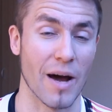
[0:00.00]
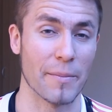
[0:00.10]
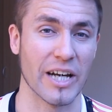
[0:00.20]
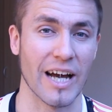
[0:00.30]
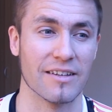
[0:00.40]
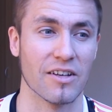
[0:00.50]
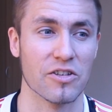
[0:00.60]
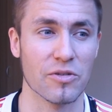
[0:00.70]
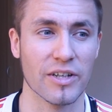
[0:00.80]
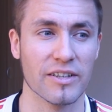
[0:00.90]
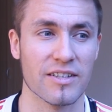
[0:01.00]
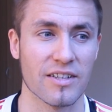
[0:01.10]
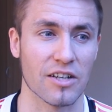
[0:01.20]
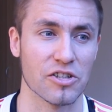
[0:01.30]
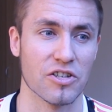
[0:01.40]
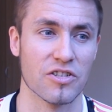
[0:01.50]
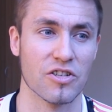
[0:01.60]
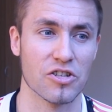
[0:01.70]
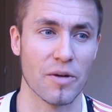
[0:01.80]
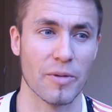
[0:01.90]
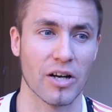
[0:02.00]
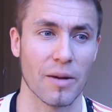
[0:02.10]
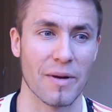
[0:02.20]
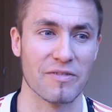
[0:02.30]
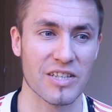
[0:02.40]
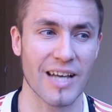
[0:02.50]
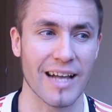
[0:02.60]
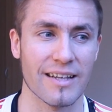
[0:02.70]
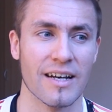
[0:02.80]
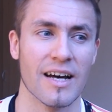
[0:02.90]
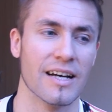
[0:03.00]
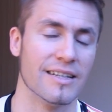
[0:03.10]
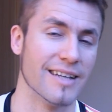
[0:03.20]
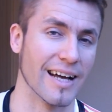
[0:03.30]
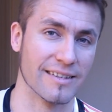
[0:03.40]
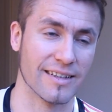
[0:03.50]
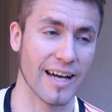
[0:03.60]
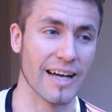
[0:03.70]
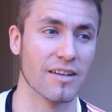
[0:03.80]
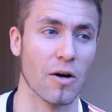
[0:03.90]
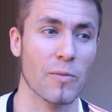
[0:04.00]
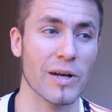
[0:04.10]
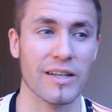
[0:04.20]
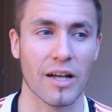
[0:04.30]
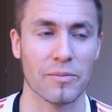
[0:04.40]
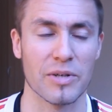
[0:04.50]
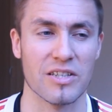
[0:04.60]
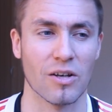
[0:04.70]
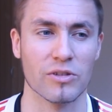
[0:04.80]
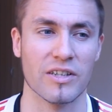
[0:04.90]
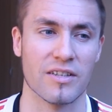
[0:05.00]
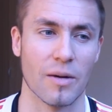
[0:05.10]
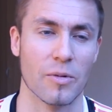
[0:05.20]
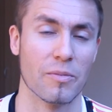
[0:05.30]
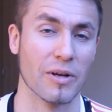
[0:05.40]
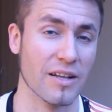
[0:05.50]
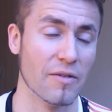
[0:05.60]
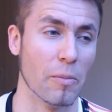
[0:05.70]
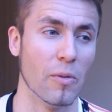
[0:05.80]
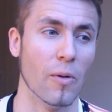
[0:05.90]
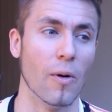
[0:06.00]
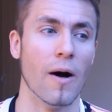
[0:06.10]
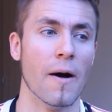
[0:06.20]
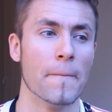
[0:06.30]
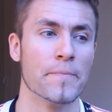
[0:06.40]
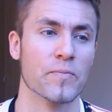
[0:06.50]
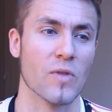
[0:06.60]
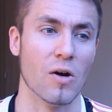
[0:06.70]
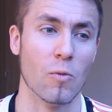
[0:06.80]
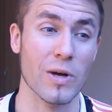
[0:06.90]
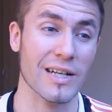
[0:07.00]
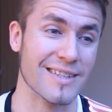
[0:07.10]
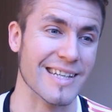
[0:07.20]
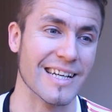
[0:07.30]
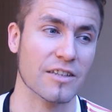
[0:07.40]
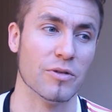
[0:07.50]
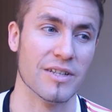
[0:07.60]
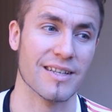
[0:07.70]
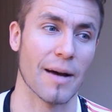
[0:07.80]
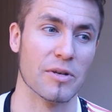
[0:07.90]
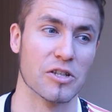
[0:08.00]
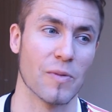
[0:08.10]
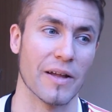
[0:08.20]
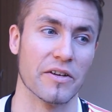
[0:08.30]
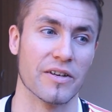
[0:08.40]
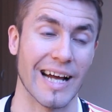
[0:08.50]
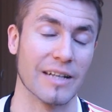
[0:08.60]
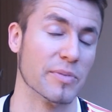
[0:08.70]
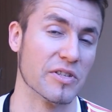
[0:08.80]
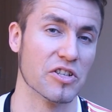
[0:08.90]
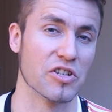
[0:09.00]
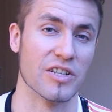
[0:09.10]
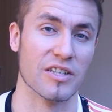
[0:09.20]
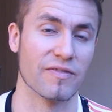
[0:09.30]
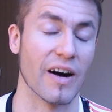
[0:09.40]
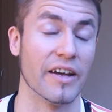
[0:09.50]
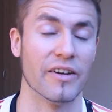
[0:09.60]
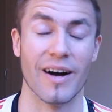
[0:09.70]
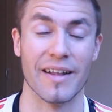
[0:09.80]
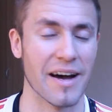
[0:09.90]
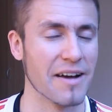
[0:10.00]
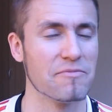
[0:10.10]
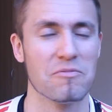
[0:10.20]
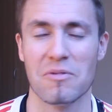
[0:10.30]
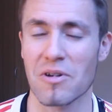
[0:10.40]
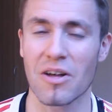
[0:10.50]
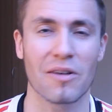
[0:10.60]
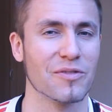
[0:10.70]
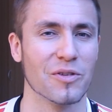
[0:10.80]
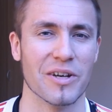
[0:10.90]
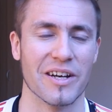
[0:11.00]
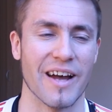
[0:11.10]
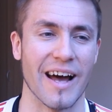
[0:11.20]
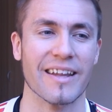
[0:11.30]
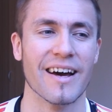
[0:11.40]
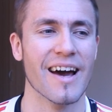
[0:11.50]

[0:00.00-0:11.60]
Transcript: Naby Keita. During discussions, the German club have said that Keita will not be sold this summer, but Liverpool will seek to establish whether that position is final, and I love to hear that.